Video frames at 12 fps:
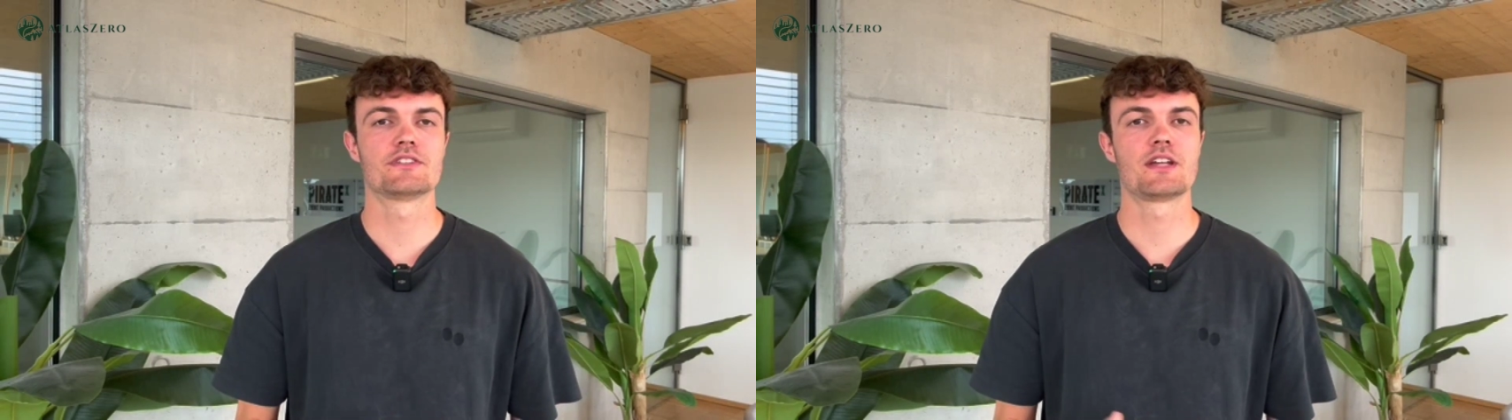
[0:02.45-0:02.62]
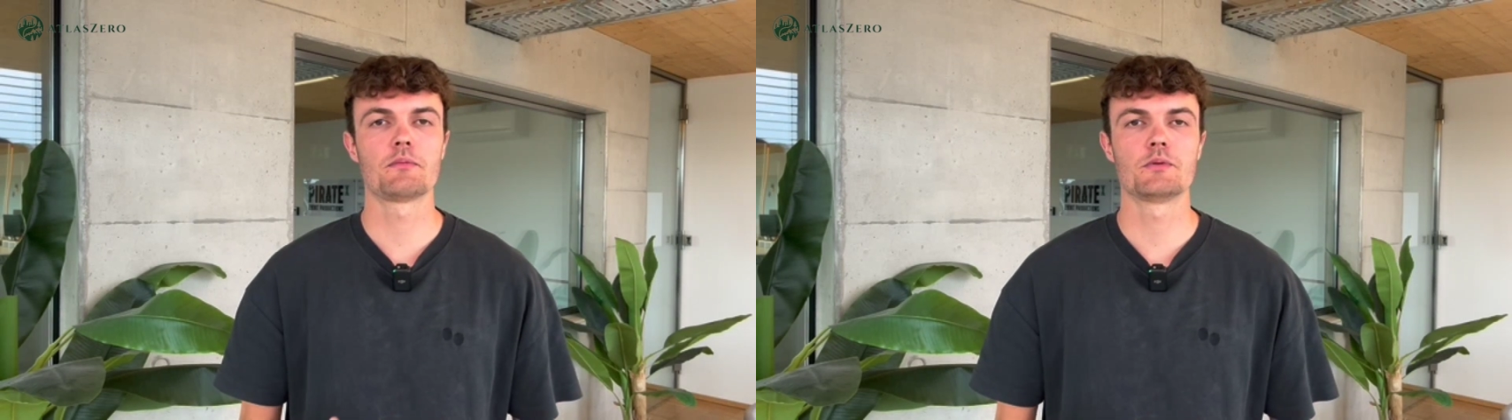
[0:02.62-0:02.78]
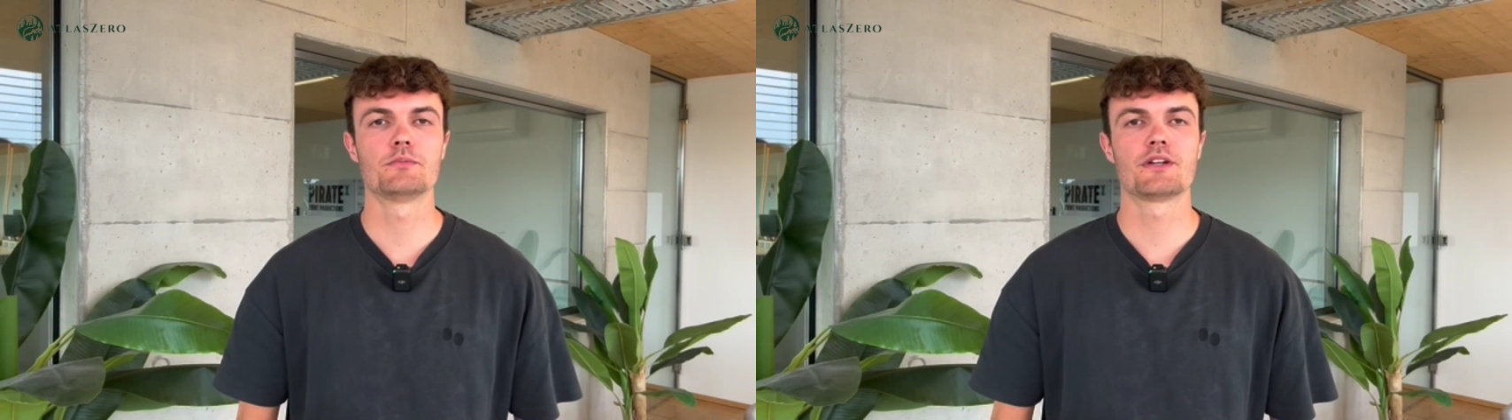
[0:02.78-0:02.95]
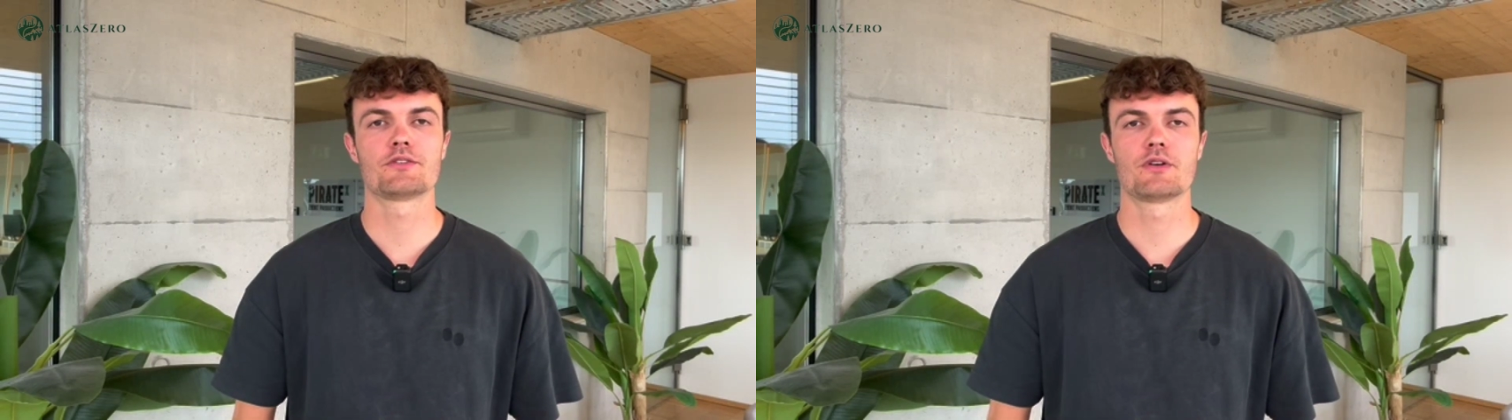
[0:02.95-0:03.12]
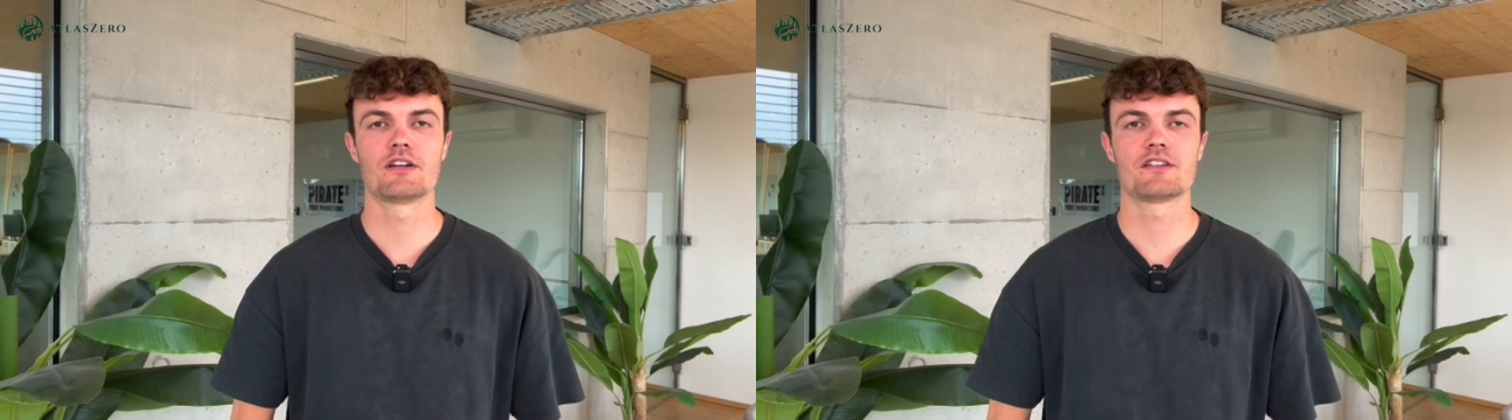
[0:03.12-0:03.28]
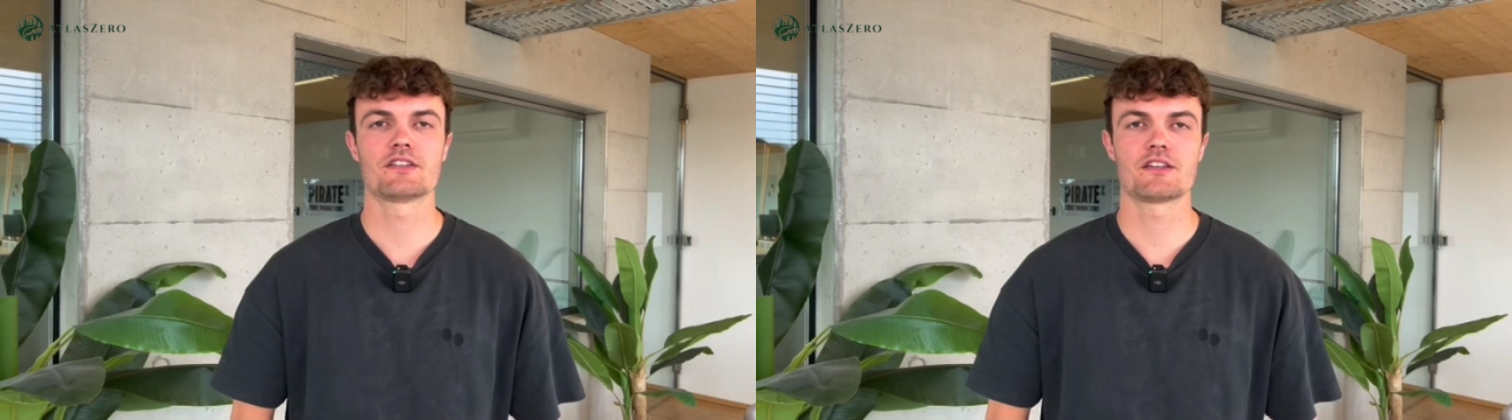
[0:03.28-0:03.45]
the double
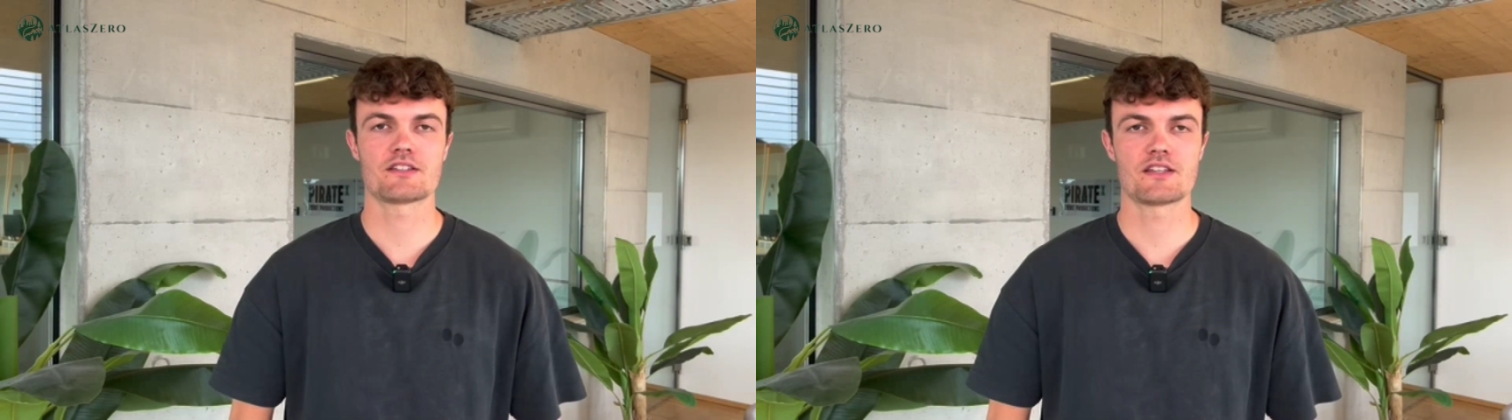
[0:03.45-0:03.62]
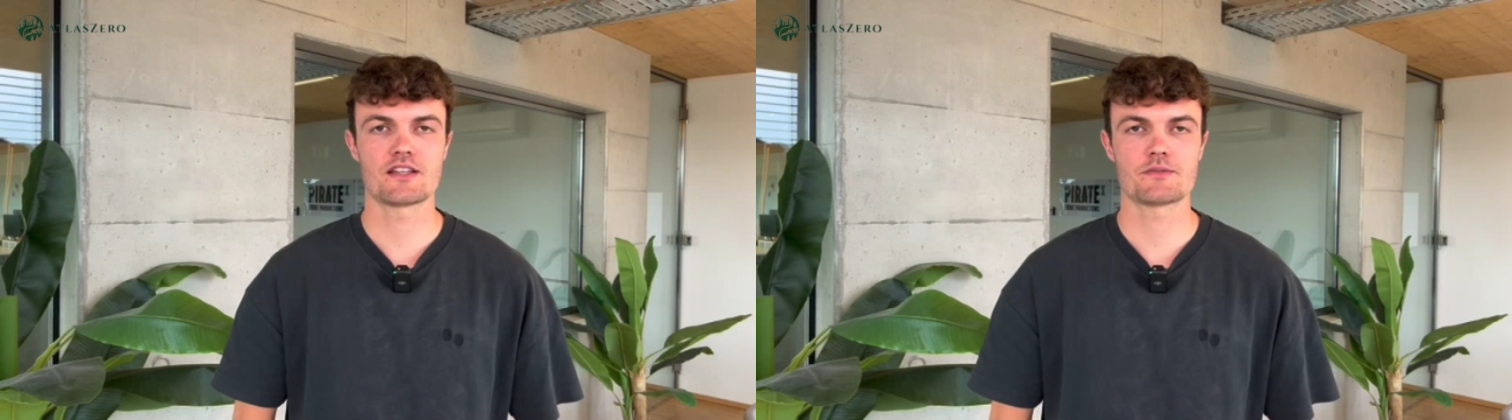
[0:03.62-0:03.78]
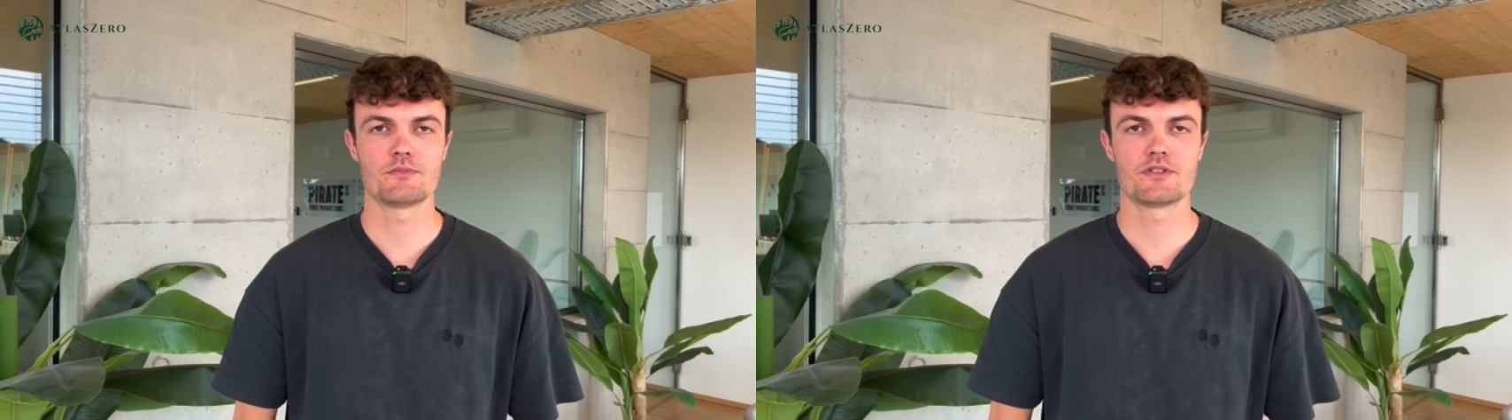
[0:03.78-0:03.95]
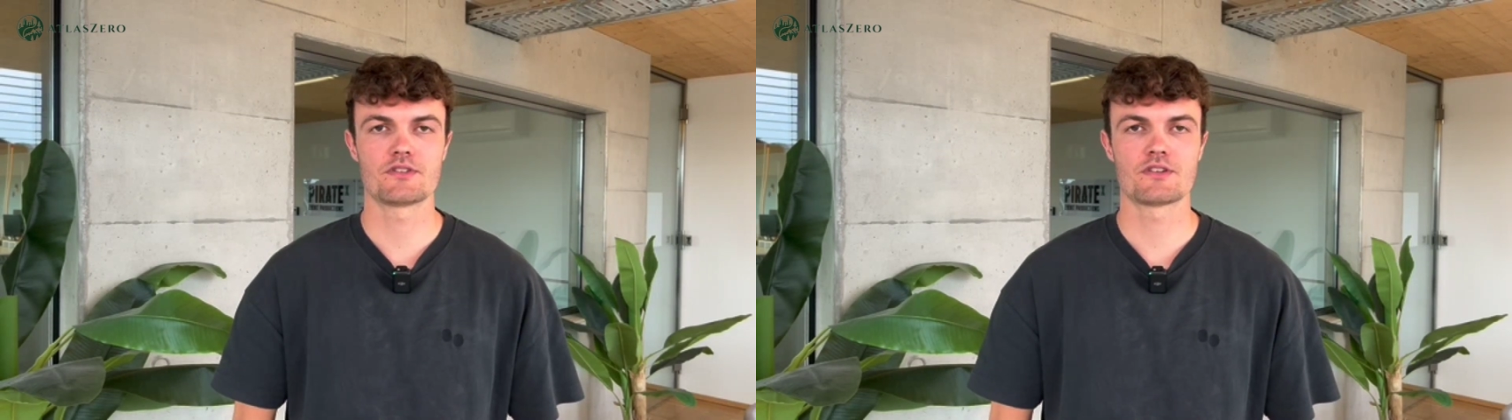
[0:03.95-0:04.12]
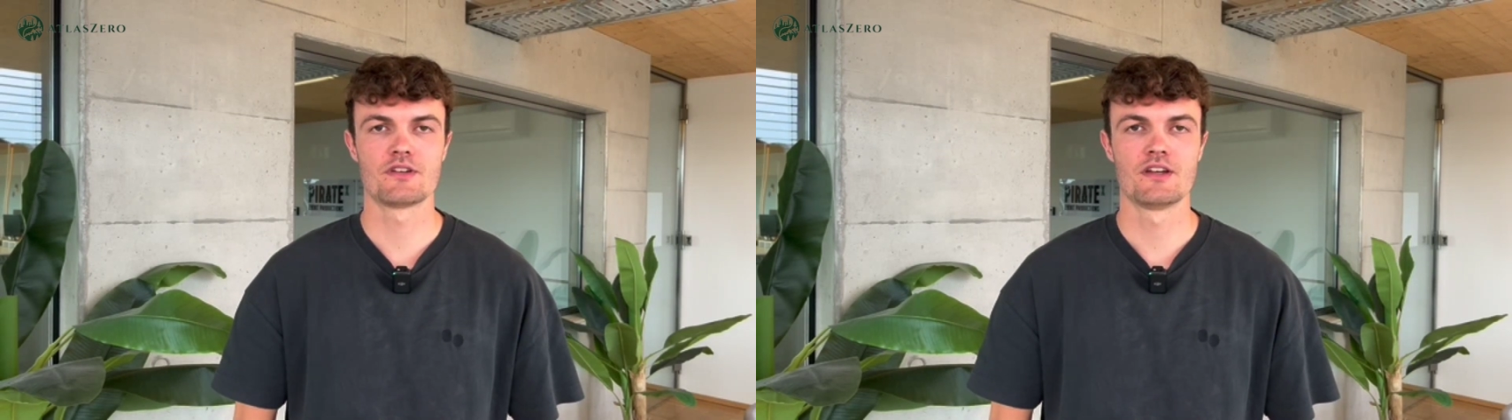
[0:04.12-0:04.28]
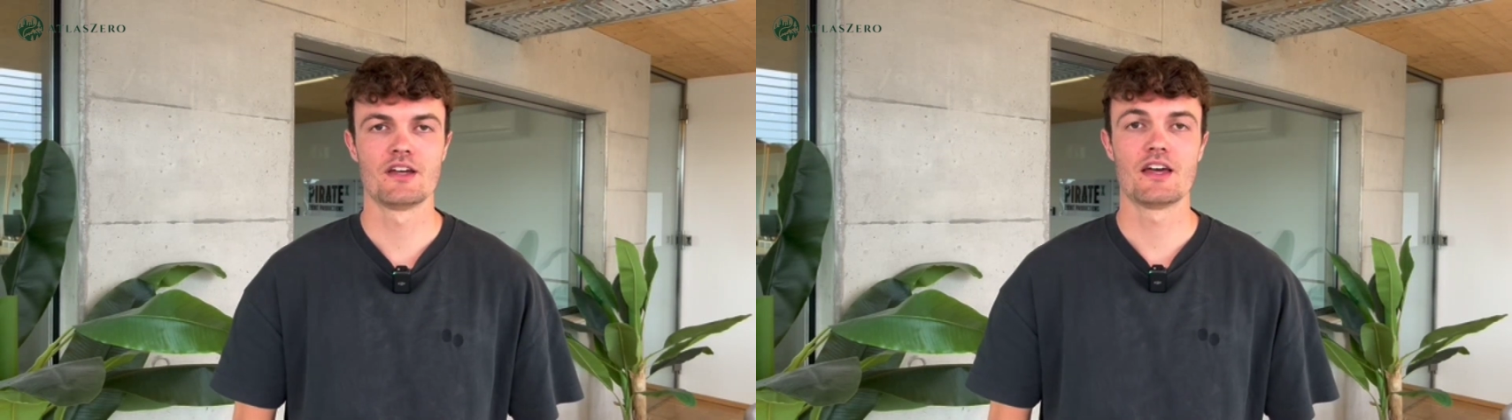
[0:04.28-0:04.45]
materiality assessment.